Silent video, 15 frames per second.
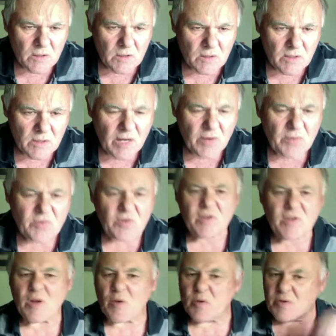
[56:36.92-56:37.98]
Now he's got
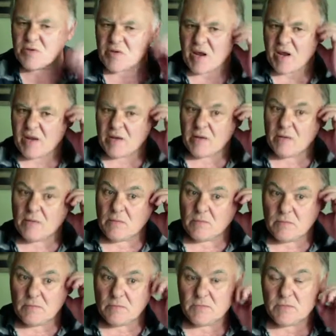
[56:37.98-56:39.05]
no attack.
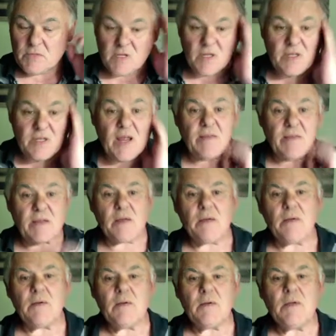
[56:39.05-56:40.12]
He's got nothing.
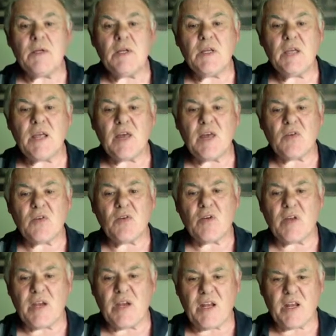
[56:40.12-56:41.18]
He hasn't got
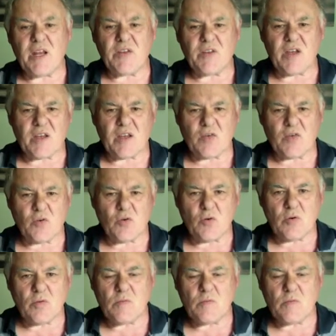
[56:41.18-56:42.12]
any attack at all.